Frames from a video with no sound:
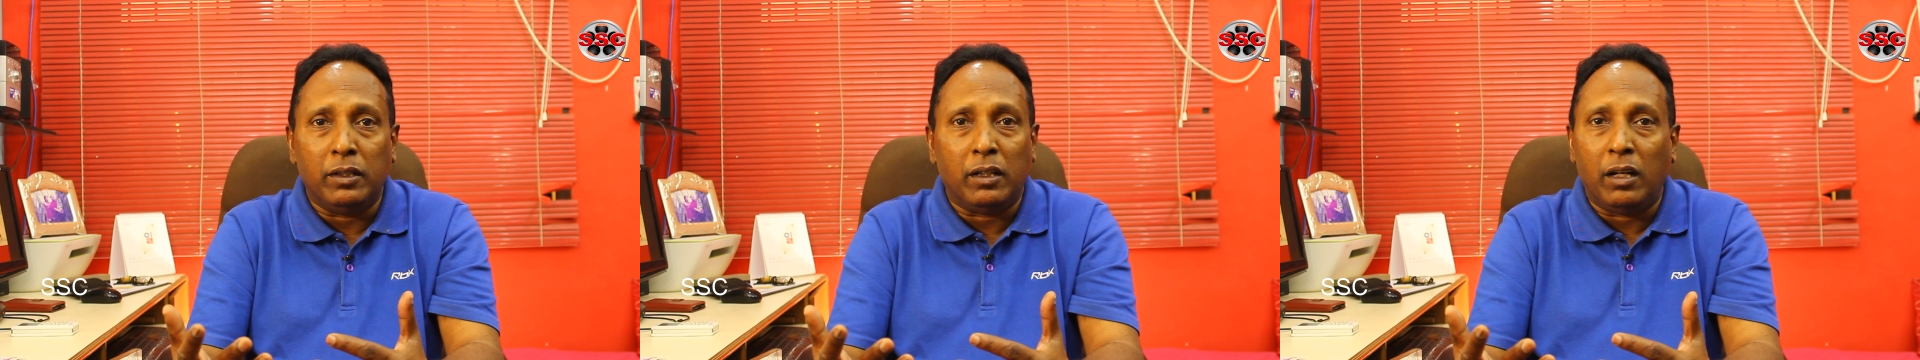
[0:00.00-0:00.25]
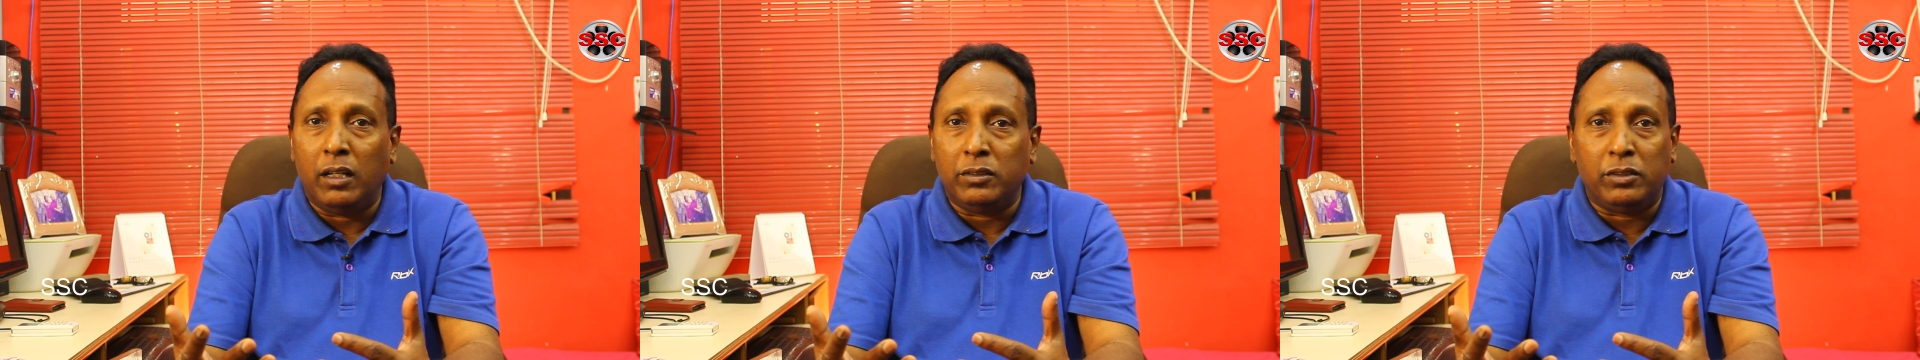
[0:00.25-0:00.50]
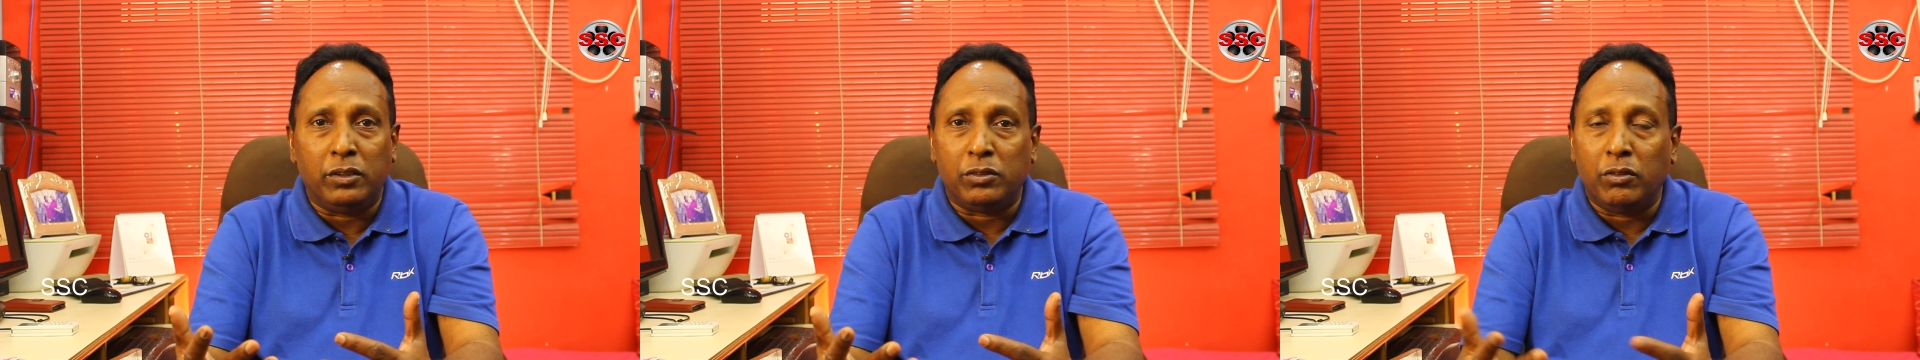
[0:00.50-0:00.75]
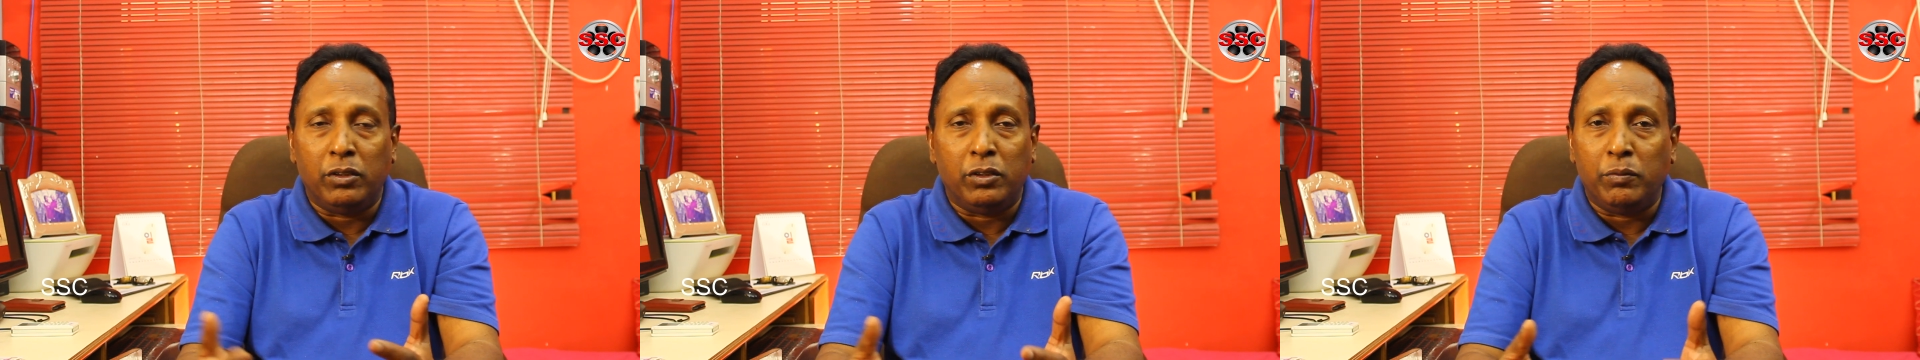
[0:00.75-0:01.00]
the cast is
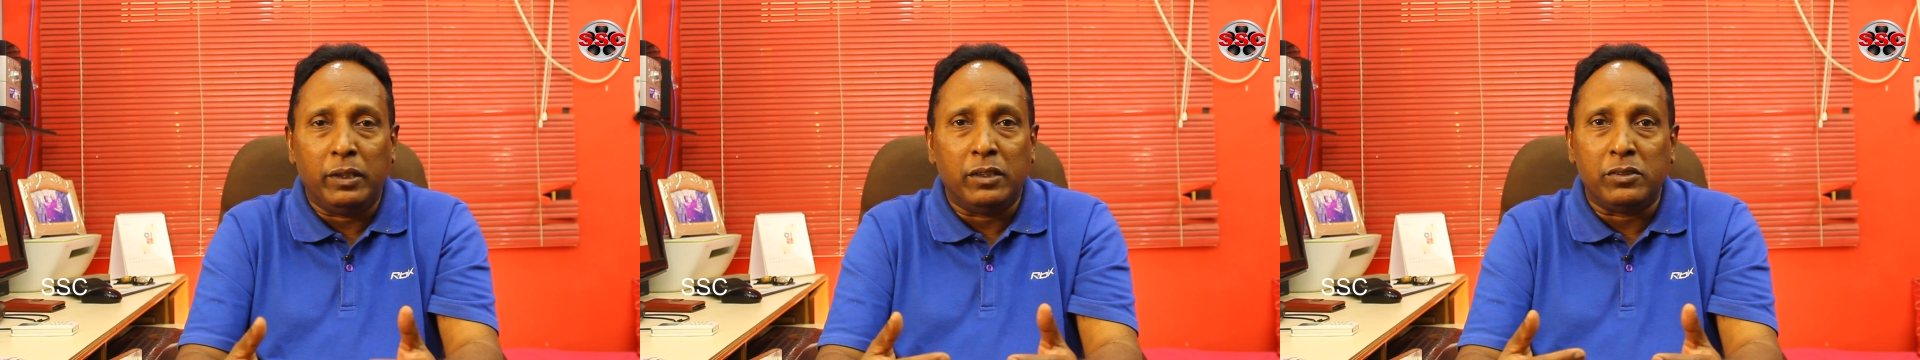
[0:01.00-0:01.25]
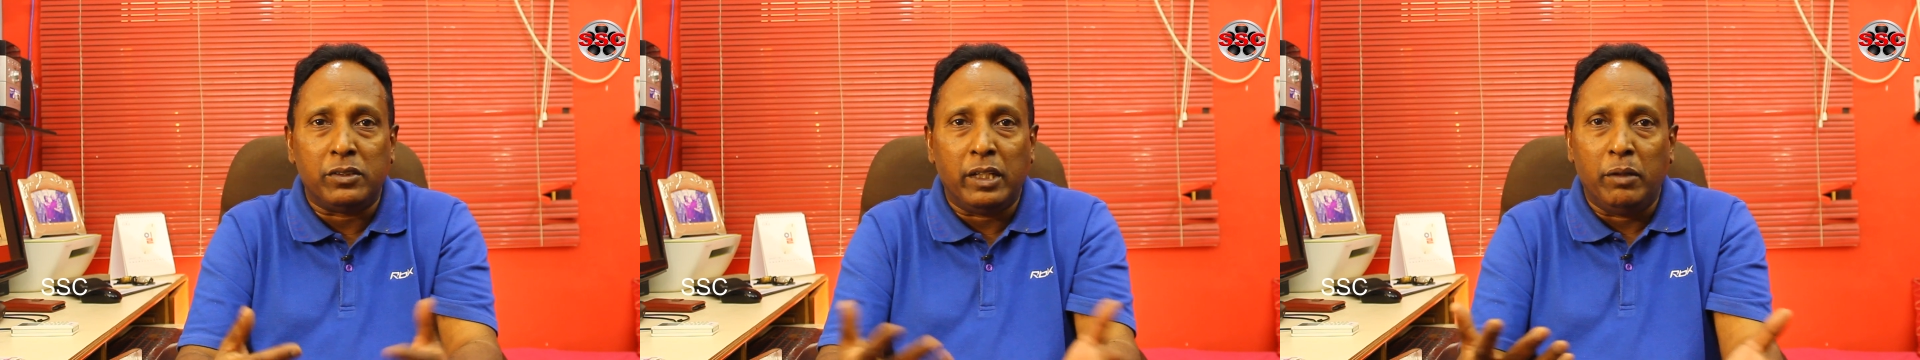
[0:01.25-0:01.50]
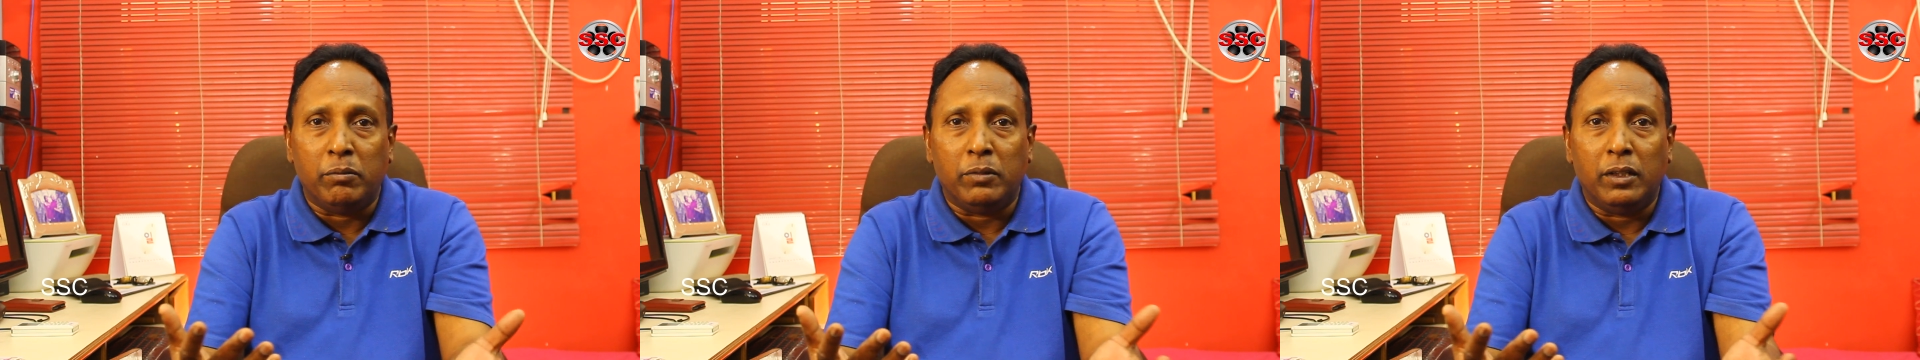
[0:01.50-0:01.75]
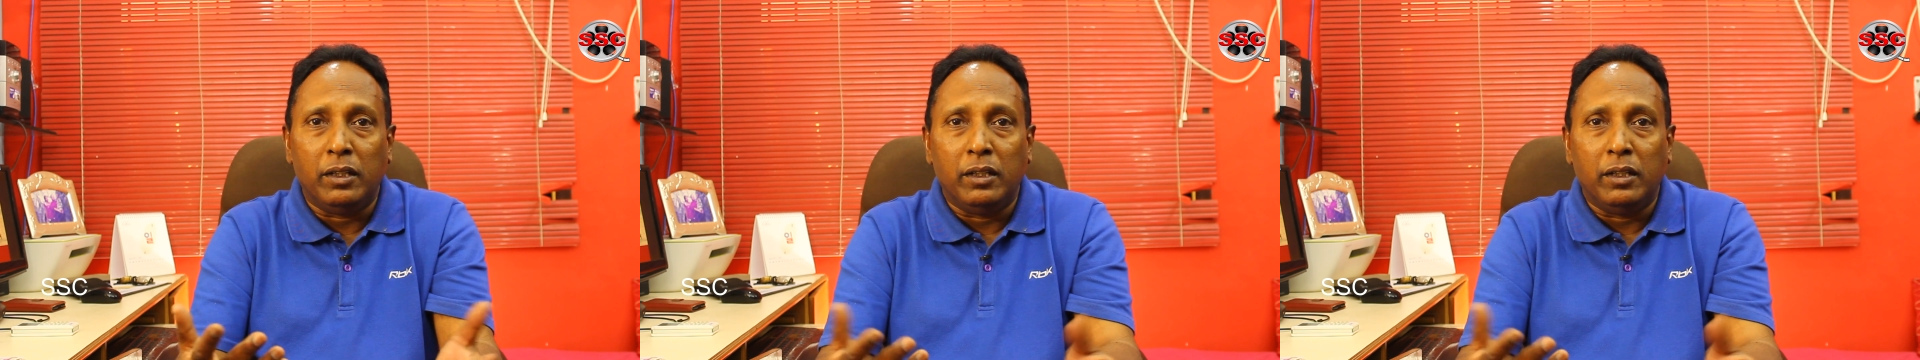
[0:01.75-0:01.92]
going to be the same.